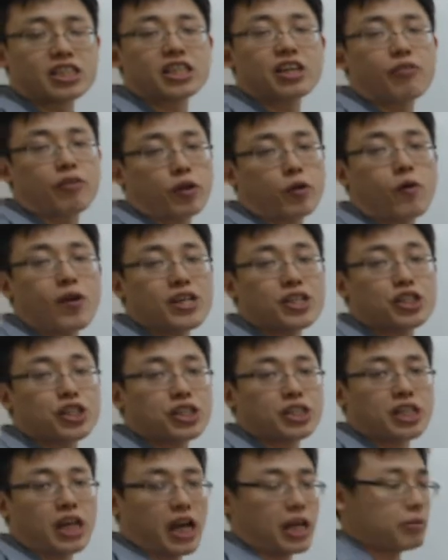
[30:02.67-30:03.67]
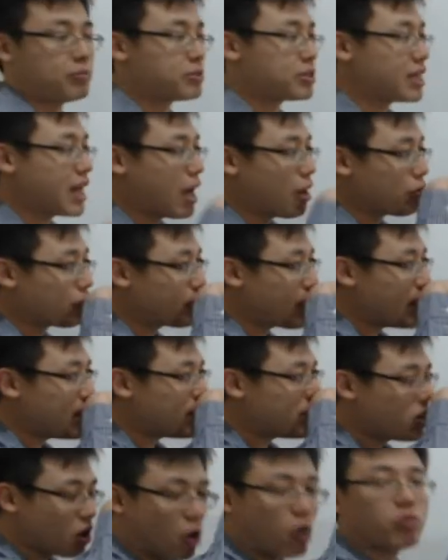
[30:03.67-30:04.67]
of different question types. Now, they
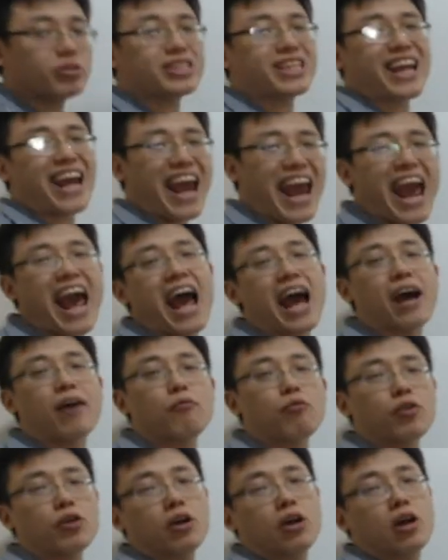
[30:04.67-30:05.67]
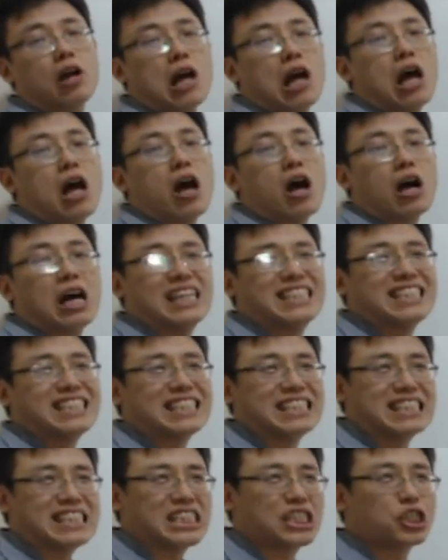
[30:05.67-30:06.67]
don't have
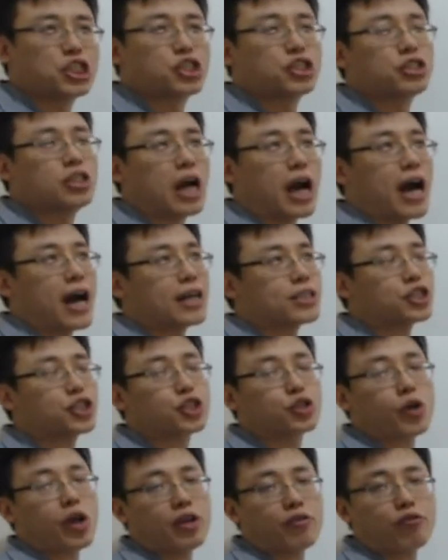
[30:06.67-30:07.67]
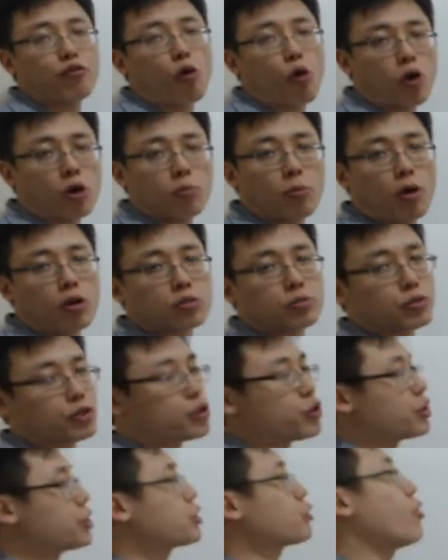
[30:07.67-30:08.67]
straightforward multiple
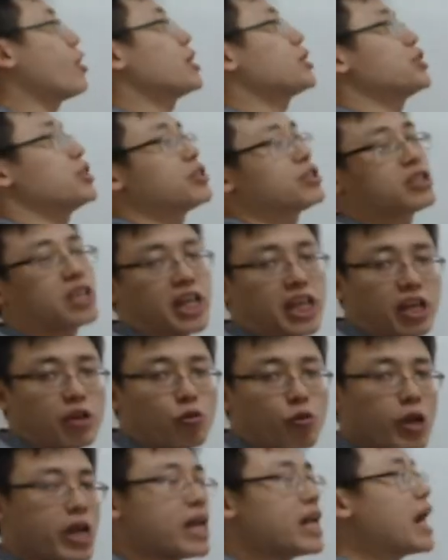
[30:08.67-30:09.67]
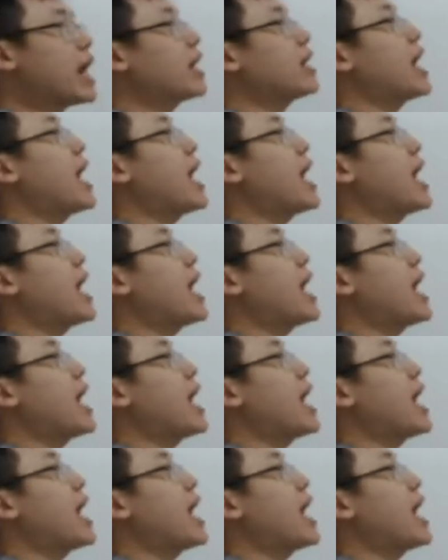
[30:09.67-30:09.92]
choice questions. Like in reading,